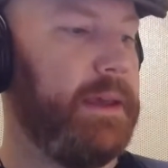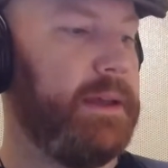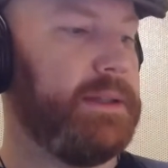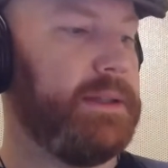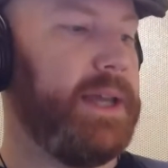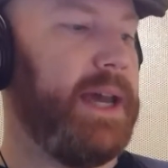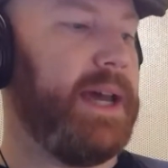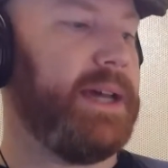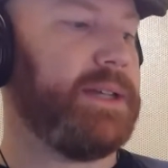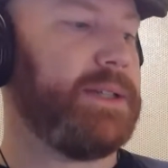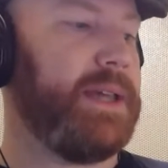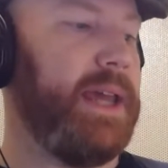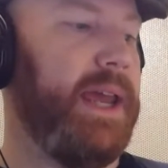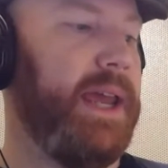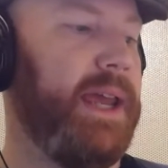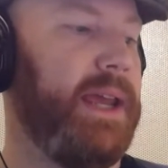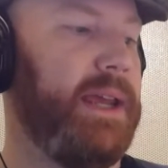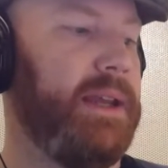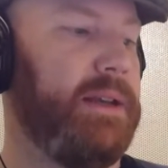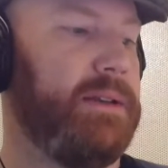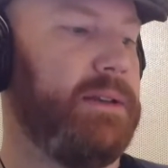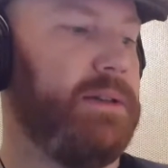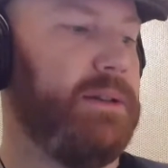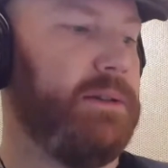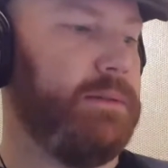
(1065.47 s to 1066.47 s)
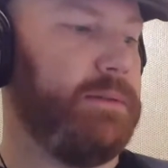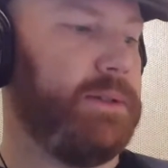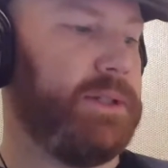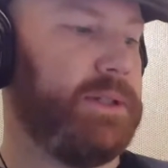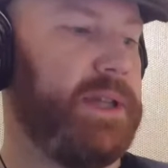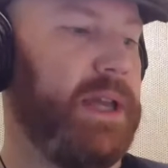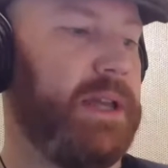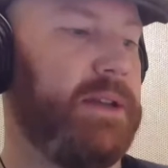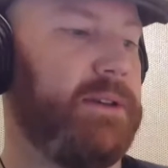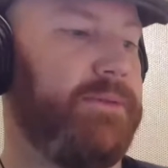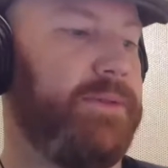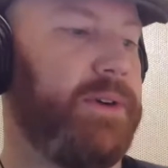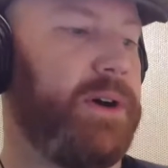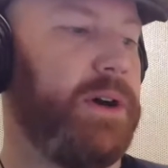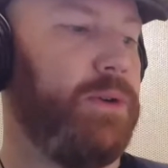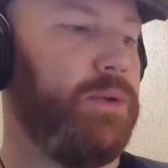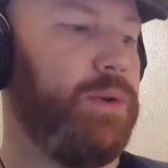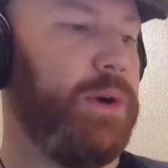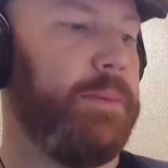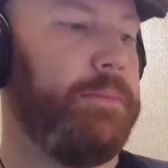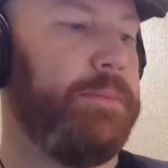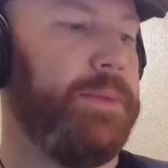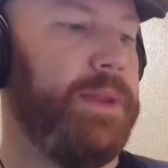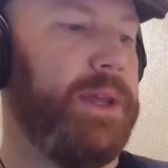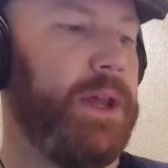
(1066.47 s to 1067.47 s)
Task 8, State to follow
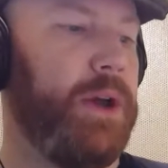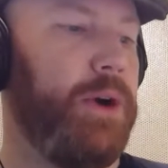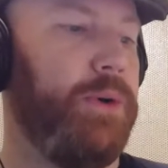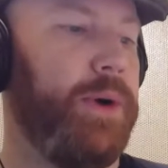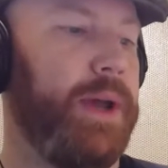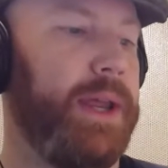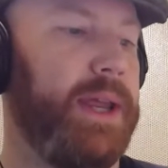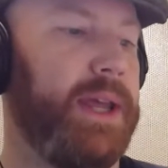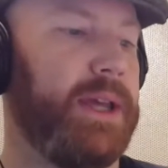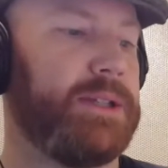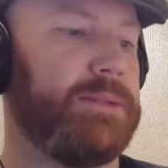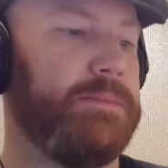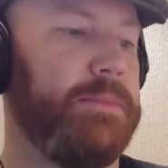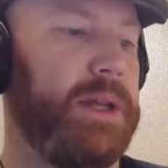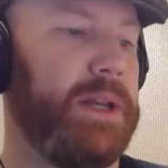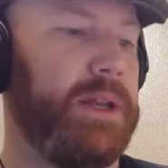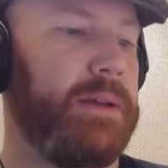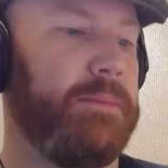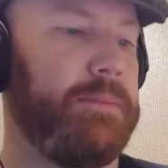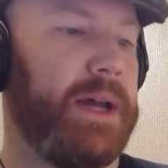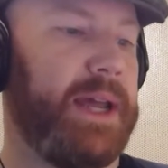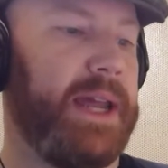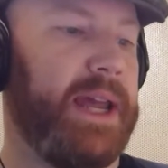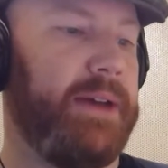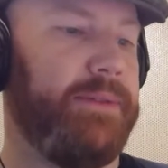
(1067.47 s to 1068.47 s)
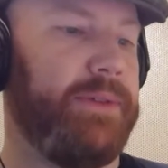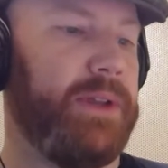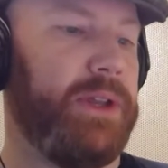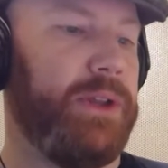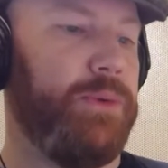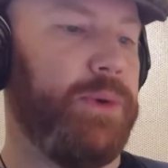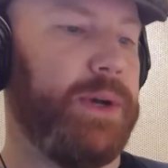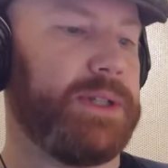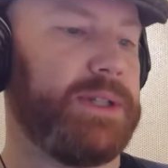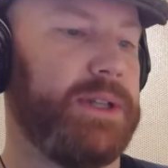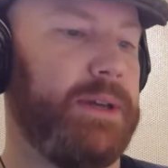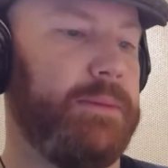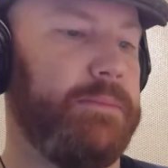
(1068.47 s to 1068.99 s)
up the OAS meeting by having U.S.